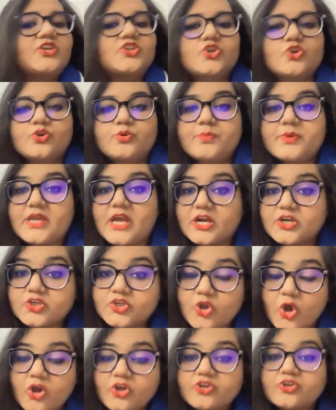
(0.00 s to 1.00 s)
It could be a
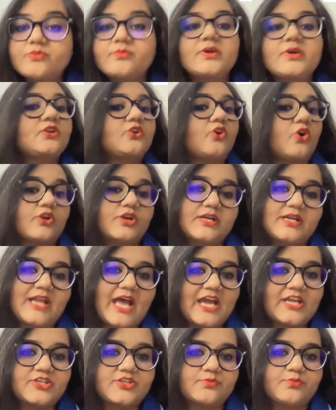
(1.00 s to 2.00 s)
document or a
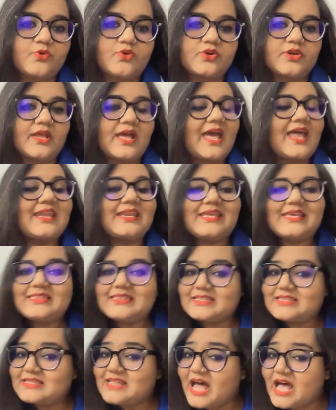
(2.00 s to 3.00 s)
dashboard.
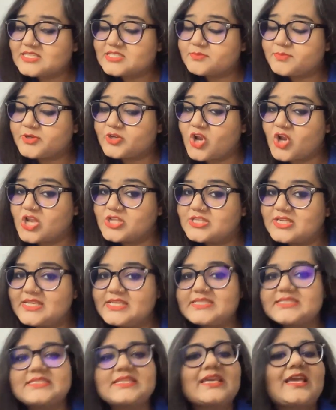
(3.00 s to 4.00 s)
And last but not the
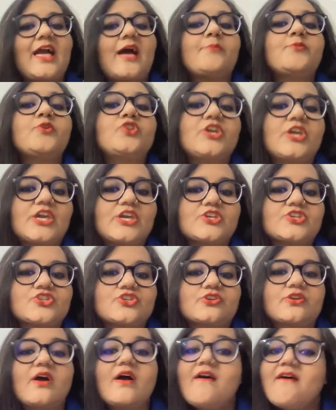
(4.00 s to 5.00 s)
least,
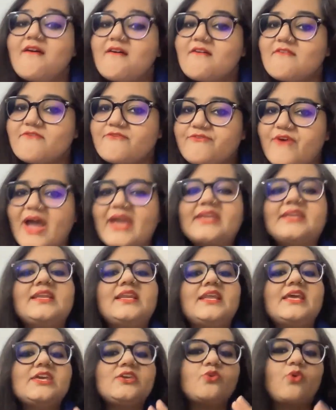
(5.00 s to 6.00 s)
communication.
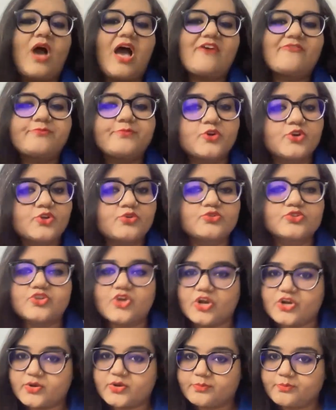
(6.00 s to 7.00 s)
Finally, you have
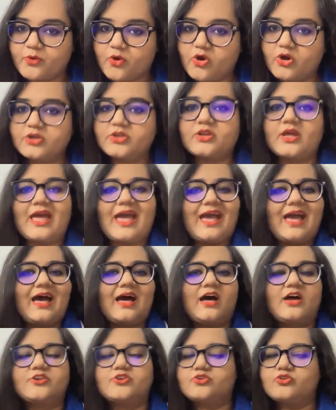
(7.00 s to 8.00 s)
produced a report,
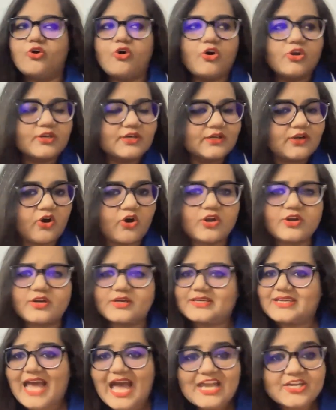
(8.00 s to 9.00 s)
or
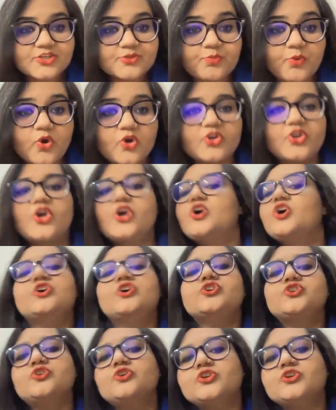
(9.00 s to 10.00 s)
a dashboard.
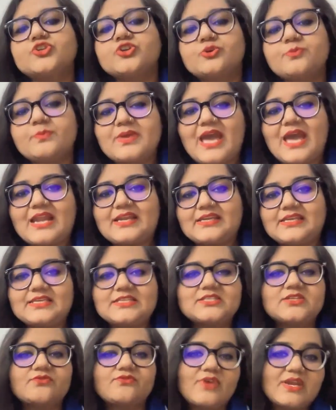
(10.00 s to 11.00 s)
You should be at
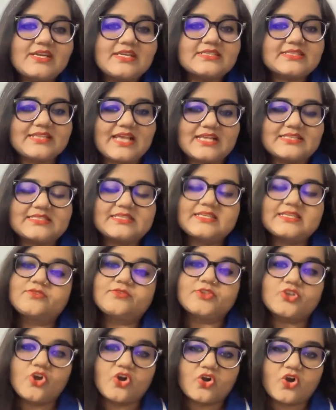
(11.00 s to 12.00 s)
ease when discussing it
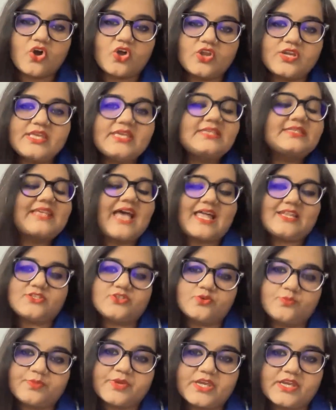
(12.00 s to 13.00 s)
with your colleagues and
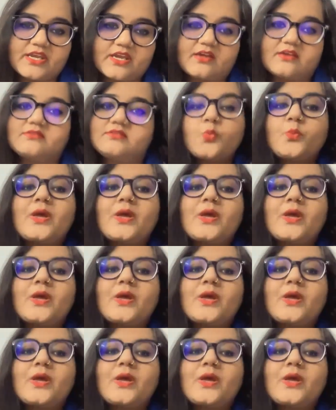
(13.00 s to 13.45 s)
superior.